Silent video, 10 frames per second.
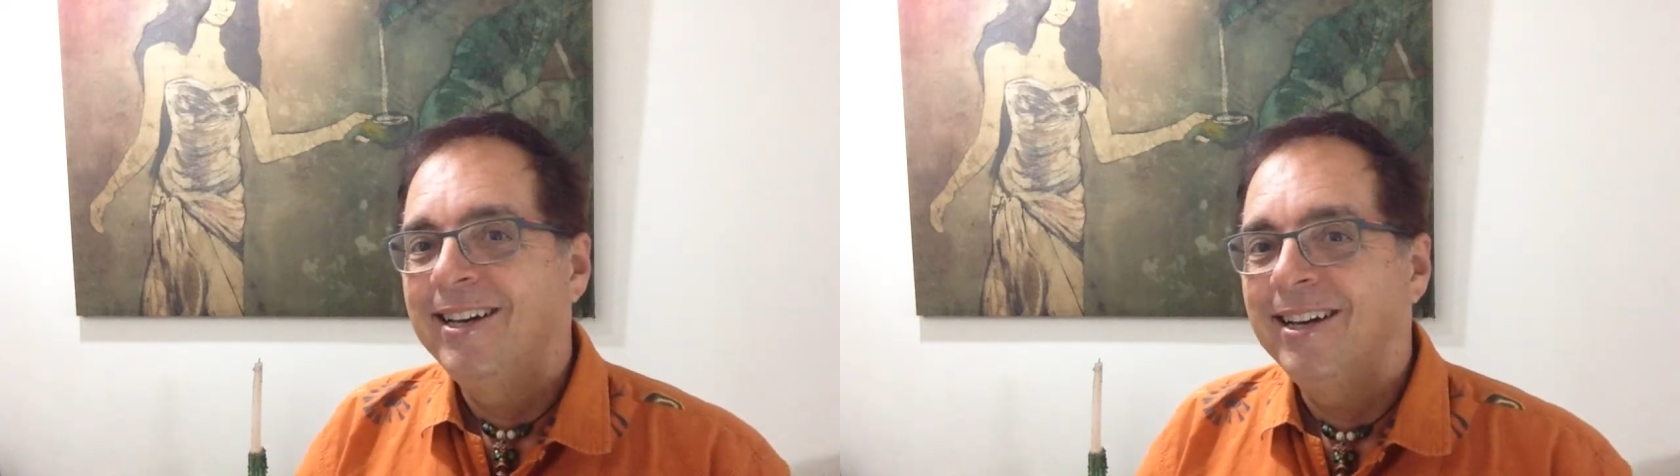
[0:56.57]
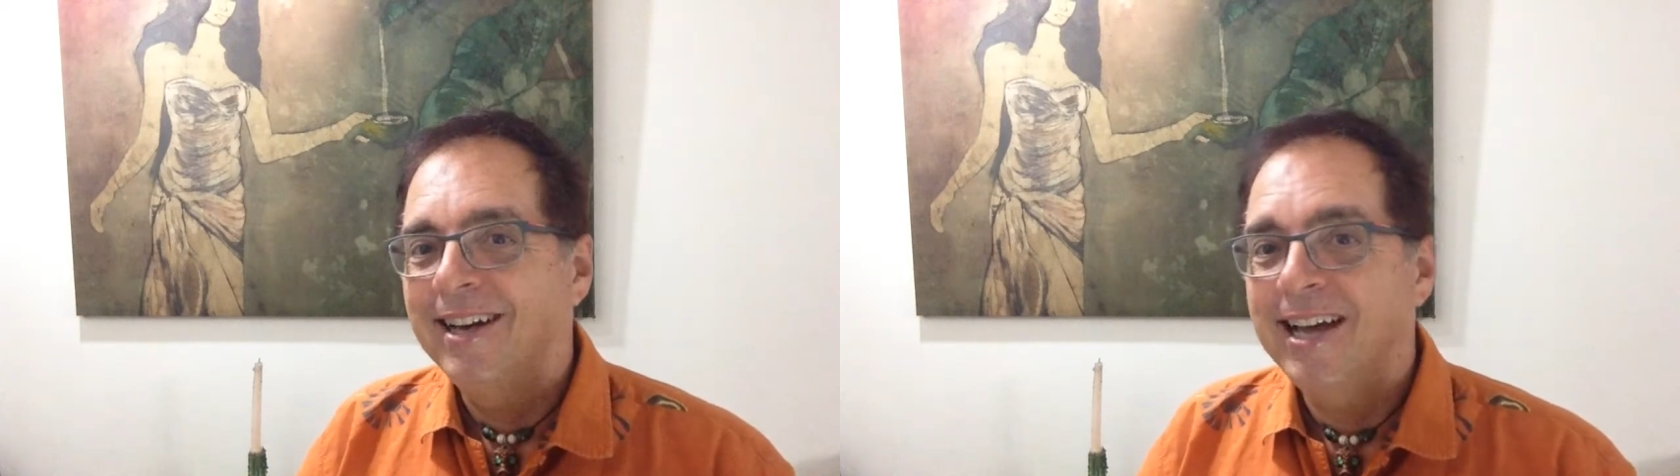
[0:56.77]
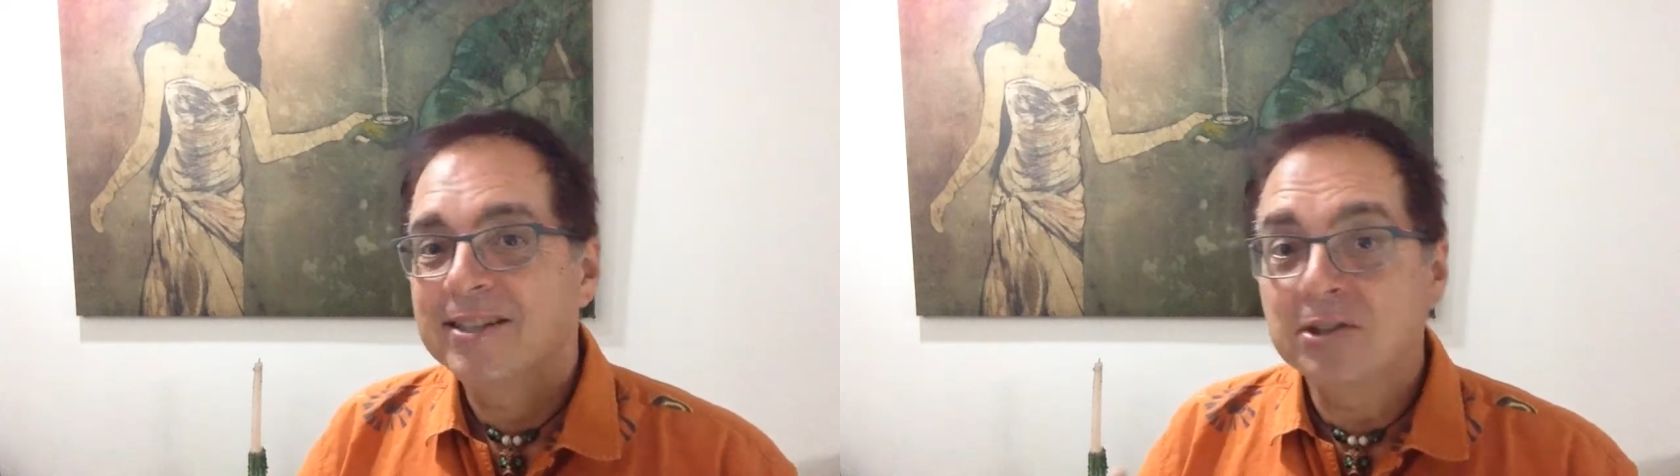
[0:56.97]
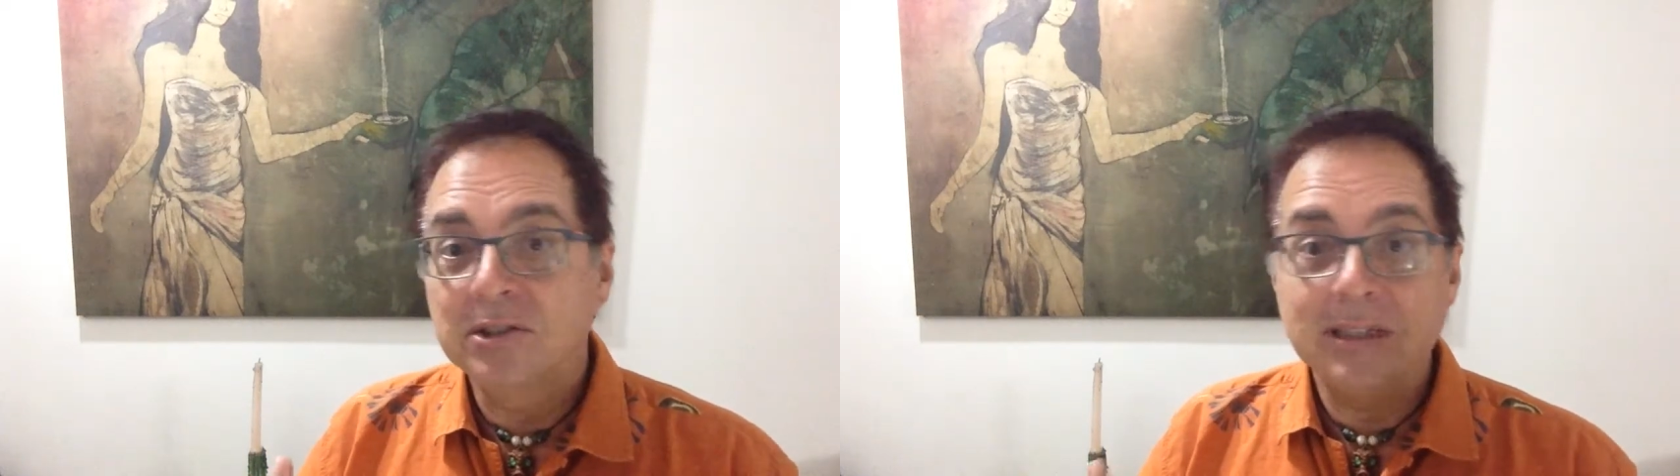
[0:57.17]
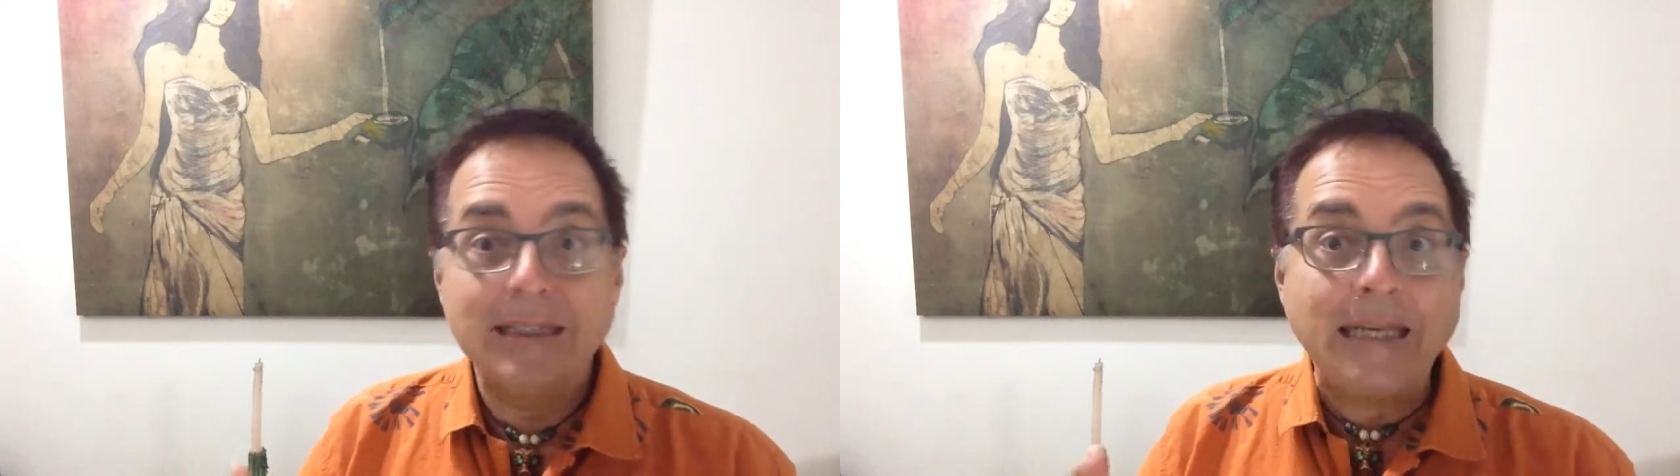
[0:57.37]
as a
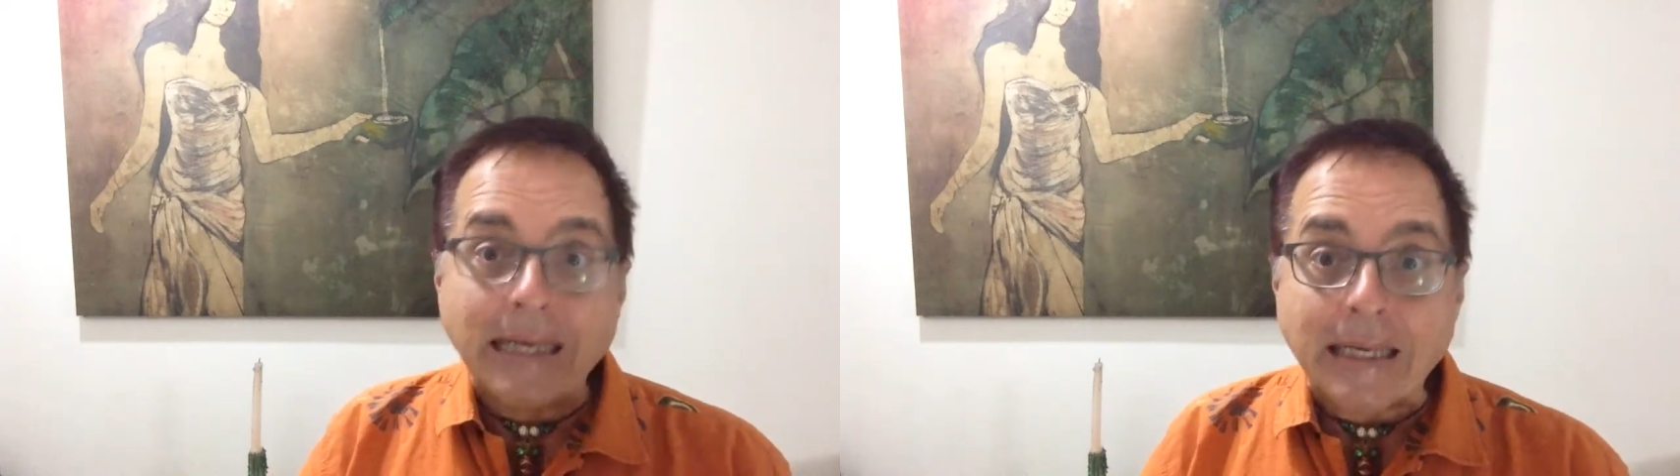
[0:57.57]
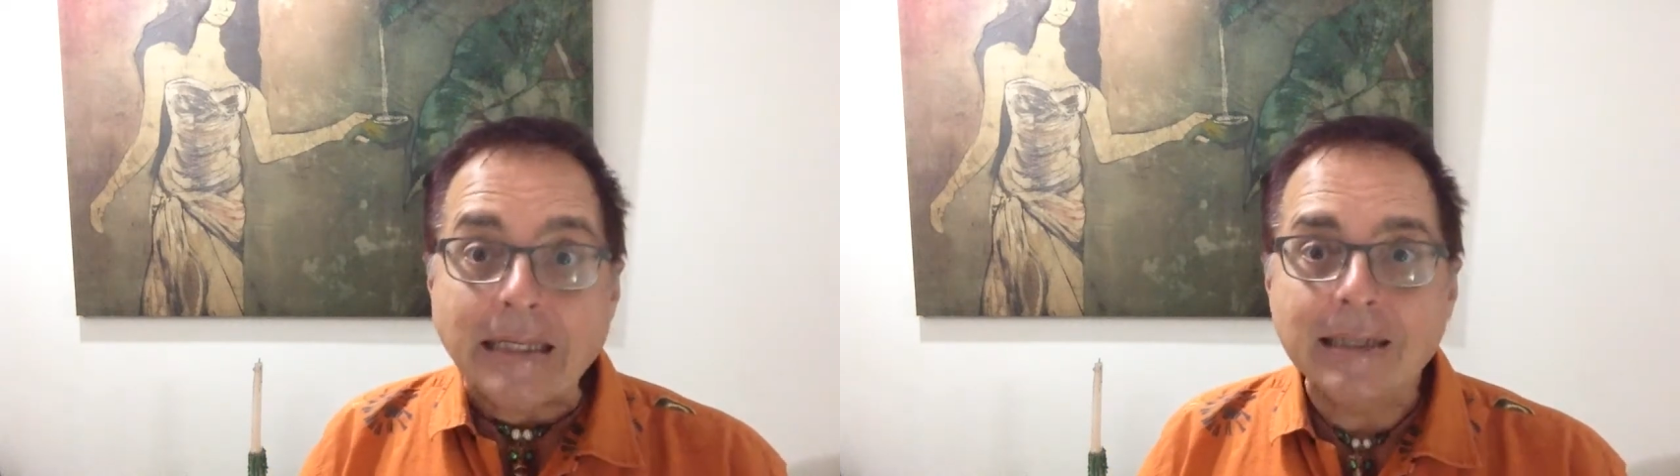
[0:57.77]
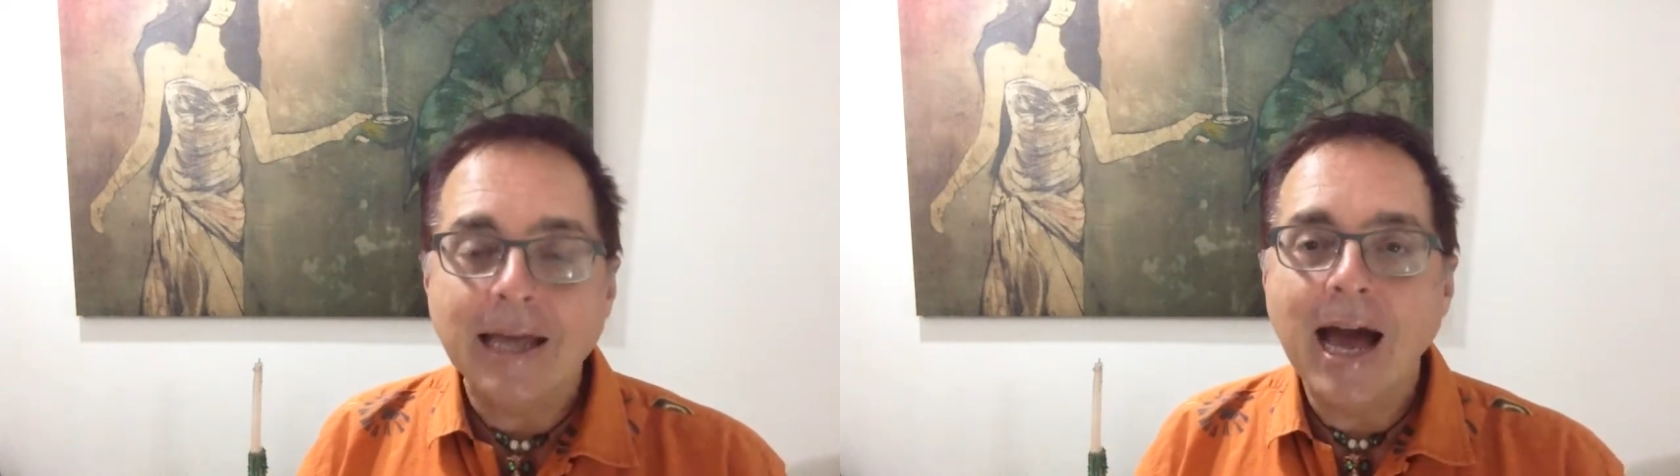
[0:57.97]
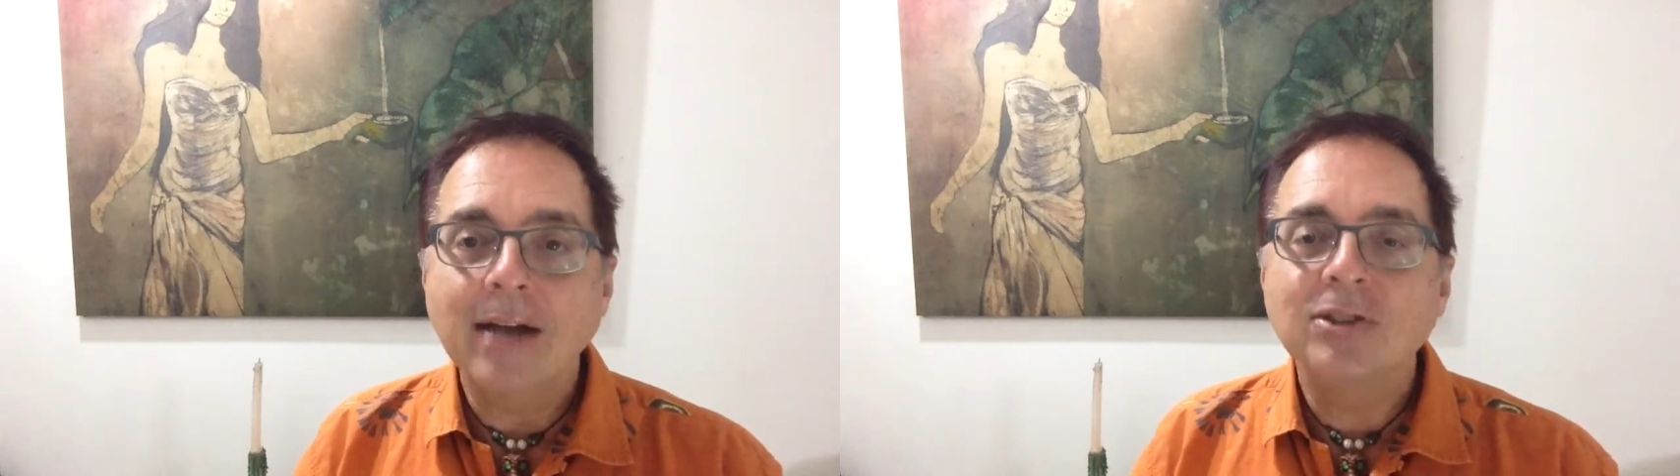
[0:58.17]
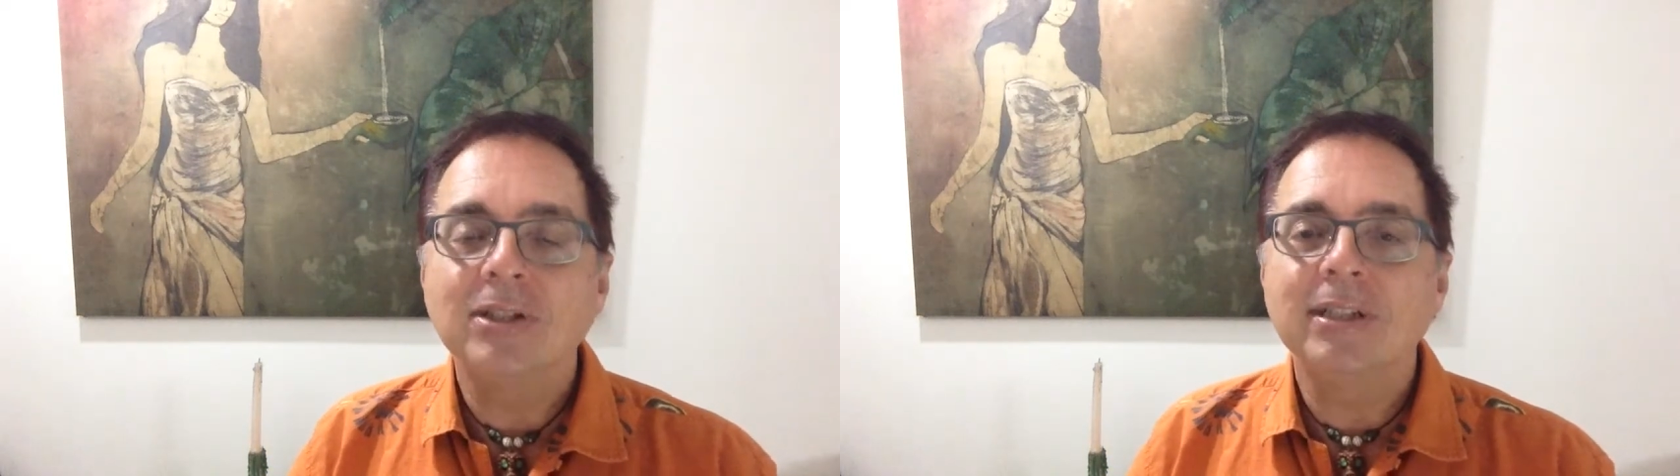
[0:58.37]
little kid
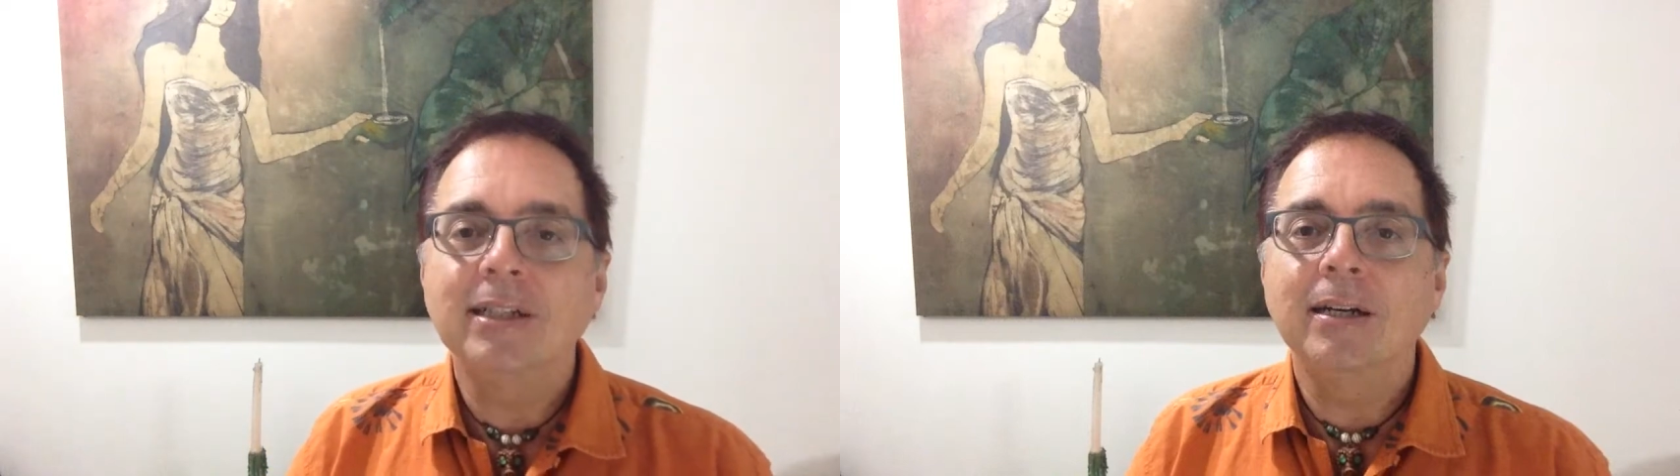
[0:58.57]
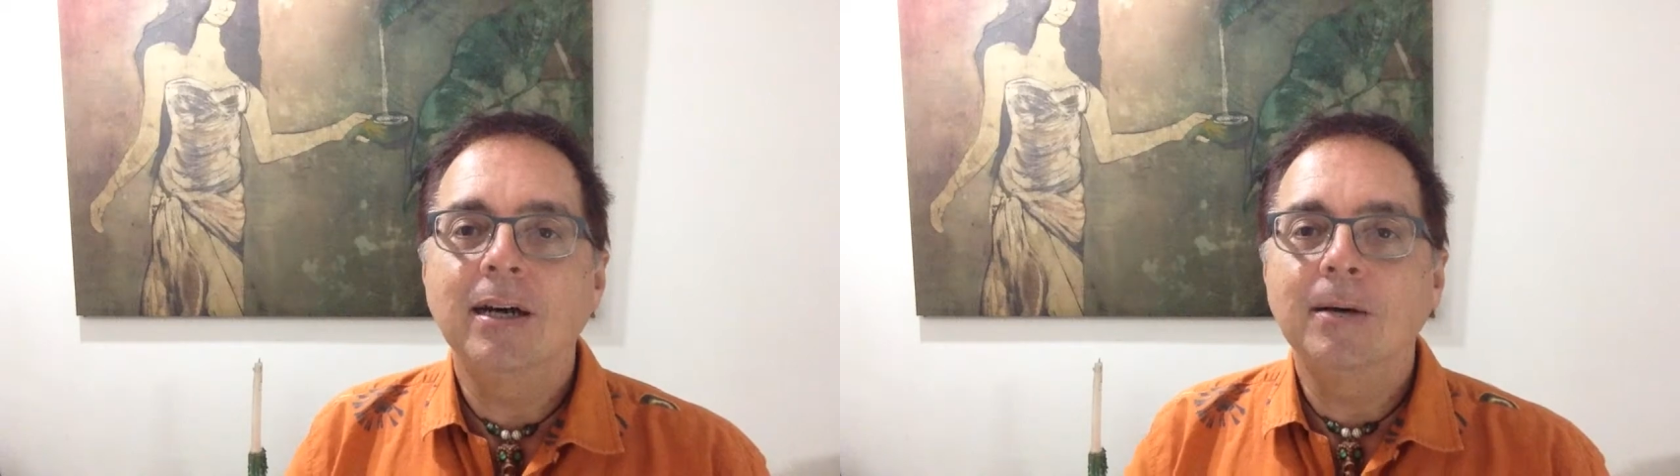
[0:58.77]
actually